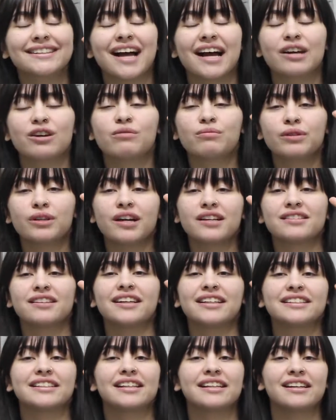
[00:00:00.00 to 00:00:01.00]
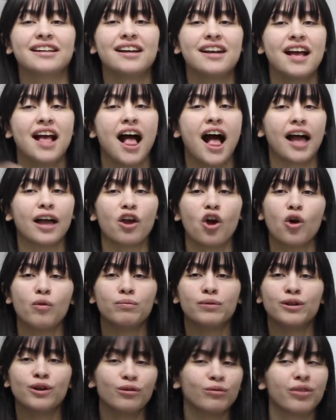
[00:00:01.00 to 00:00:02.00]
I hope you guys liked it. I
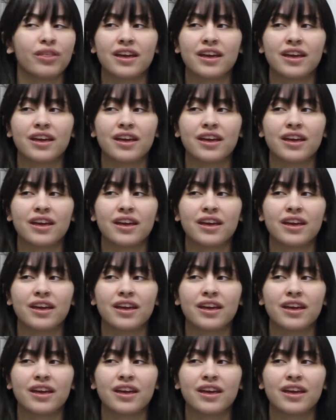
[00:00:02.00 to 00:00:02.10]
hope you don't